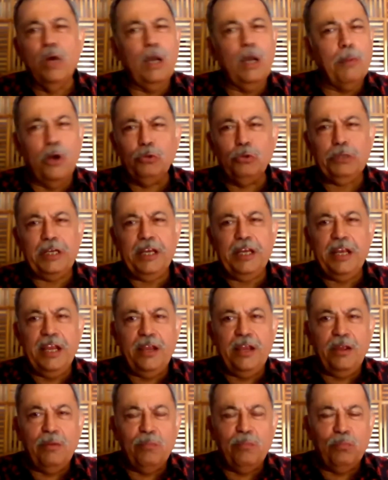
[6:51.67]
About
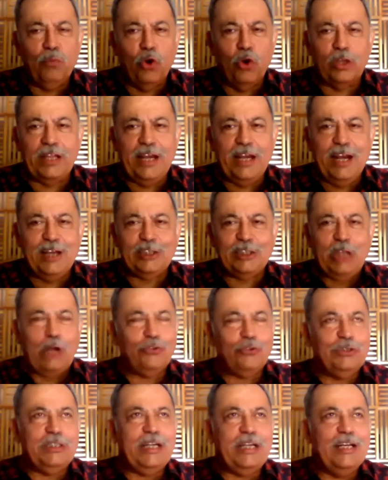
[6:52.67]
more than
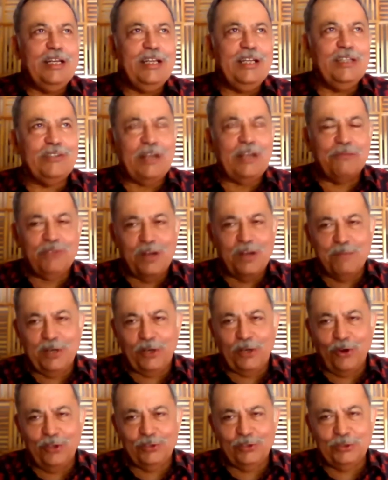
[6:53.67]
8,000 candidates I've come
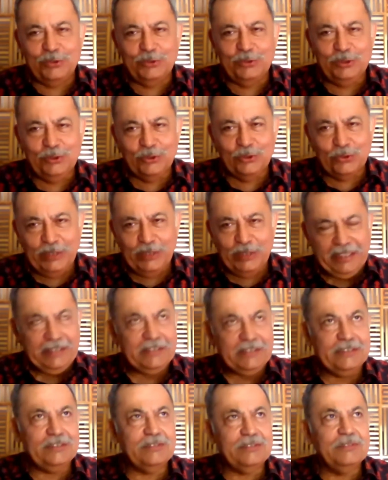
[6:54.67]
across during those 8
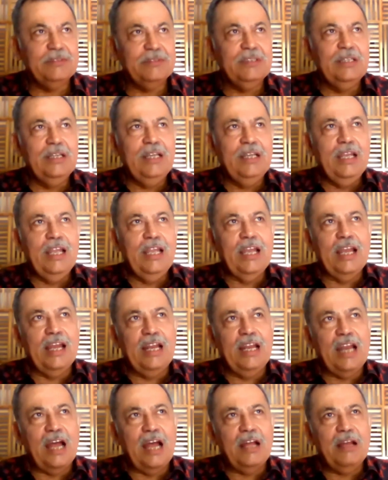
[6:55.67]
years.
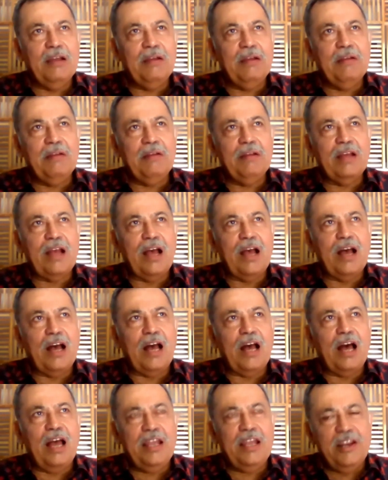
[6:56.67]
And
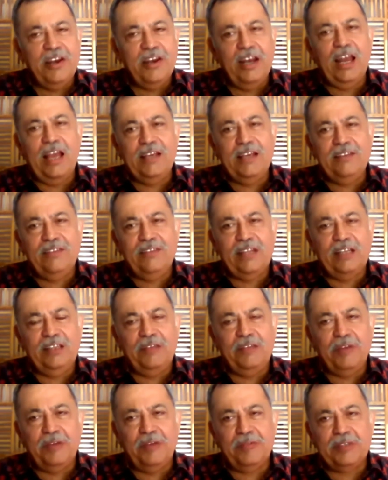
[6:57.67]
I realized that
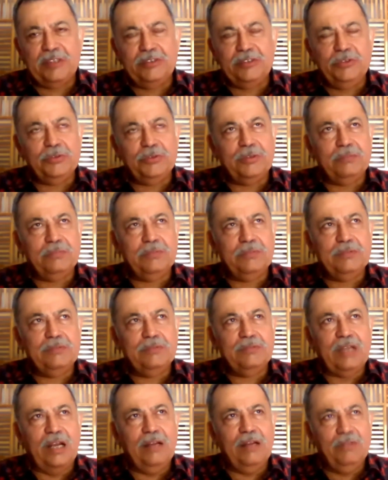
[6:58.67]
they were, you know,
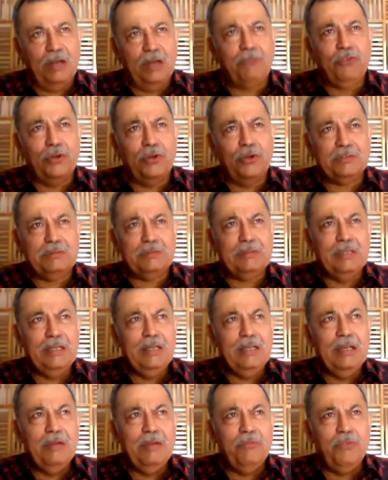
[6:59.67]
of course,
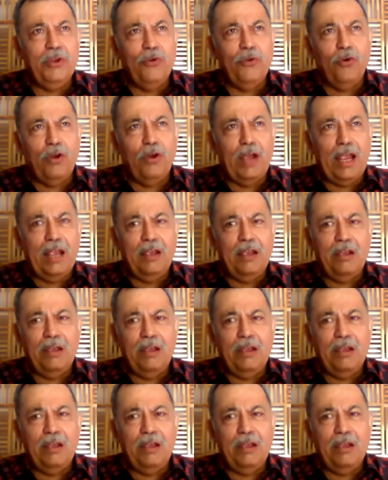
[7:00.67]
we know